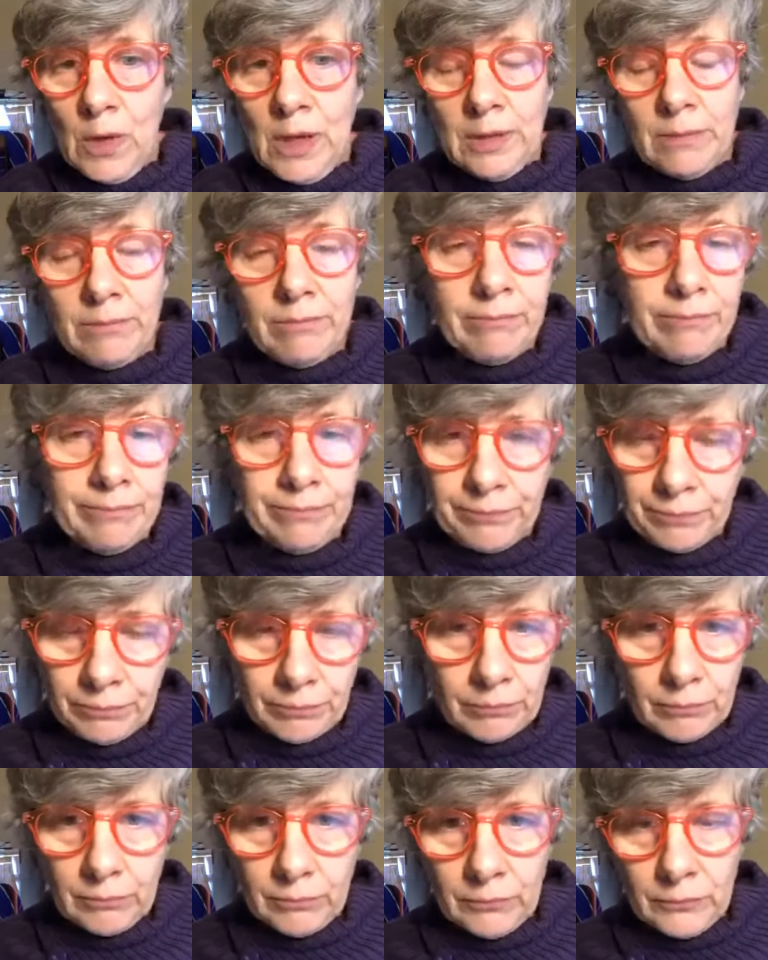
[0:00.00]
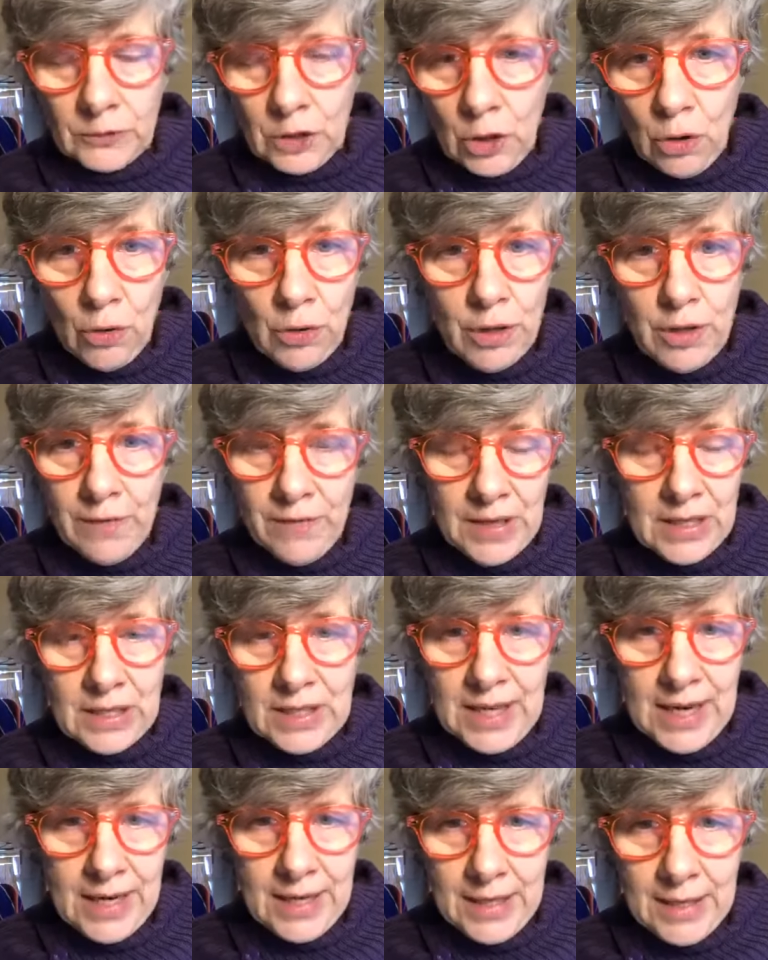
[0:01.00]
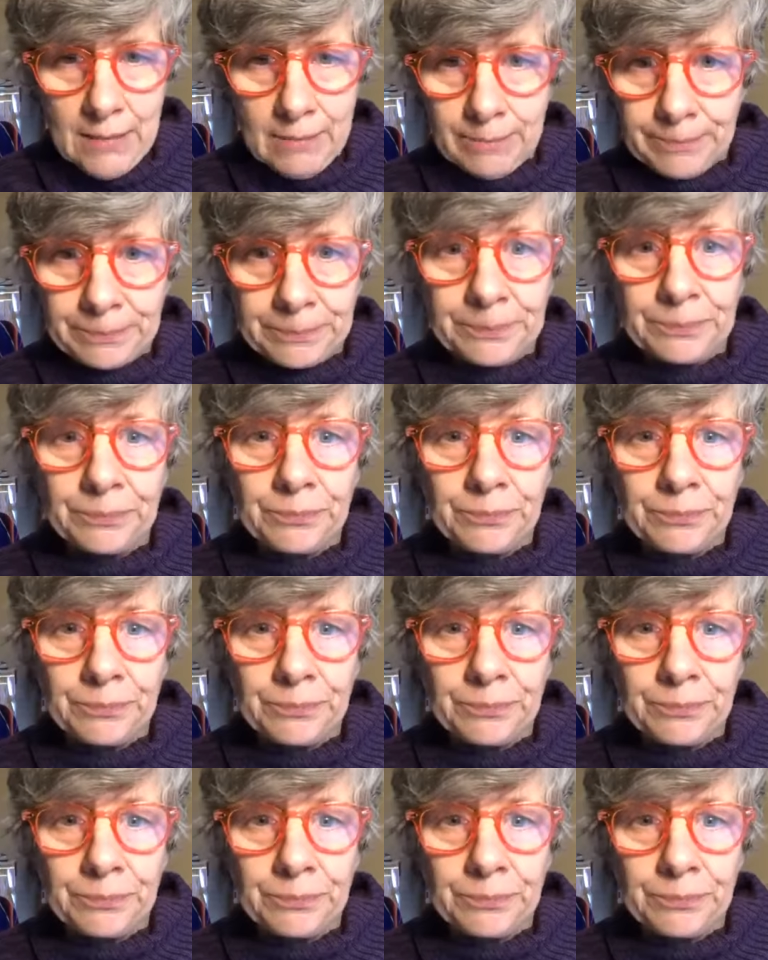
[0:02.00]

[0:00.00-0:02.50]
one corner of the stadium